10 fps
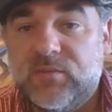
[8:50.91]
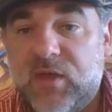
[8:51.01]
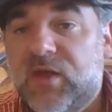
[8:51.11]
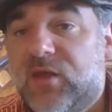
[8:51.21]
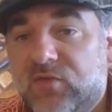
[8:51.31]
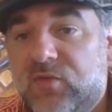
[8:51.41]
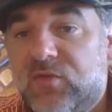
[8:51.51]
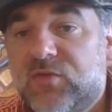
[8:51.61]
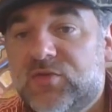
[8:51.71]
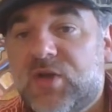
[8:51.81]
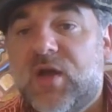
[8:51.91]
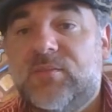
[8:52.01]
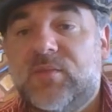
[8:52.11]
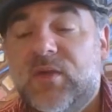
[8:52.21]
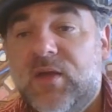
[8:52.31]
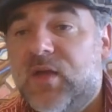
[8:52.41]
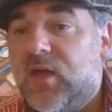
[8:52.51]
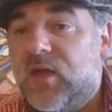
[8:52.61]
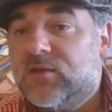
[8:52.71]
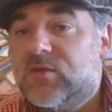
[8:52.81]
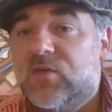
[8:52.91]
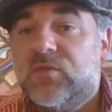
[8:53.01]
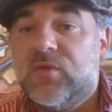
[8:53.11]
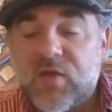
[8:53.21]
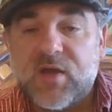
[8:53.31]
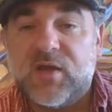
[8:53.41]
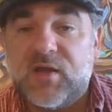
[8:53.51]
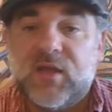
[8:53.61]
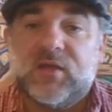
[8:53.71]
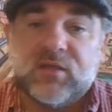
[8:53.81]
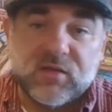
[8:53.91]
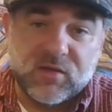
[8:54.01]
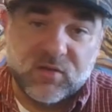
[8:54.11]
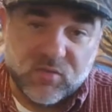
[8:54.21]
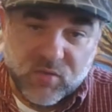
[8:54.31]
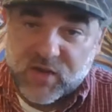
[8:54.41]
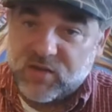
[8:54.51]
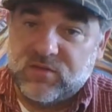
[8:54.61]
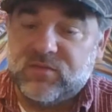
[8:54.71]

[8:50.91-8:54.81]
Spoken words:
They can actually lose their job. And so you're not going to get the great